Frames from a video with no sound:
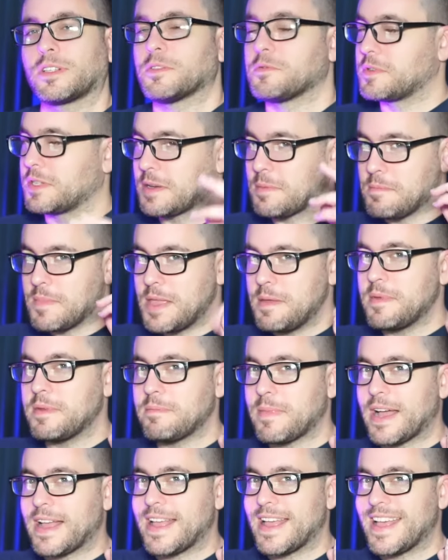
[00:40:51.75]
It was a meme in
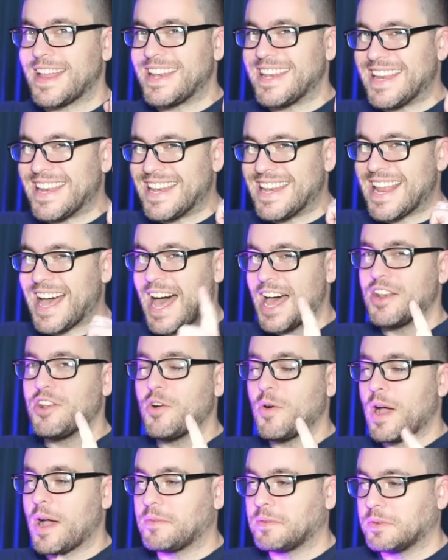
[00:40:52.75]
my head, did not
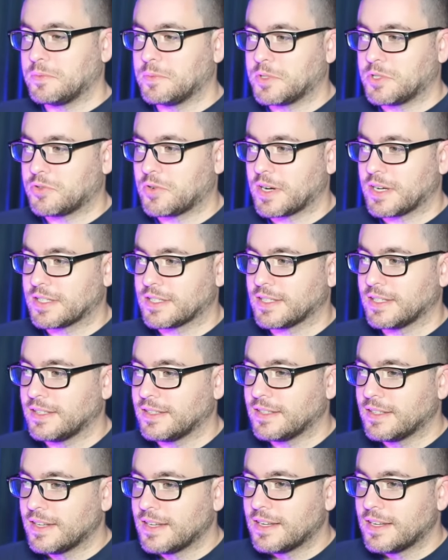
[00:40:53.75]
know how it would translate.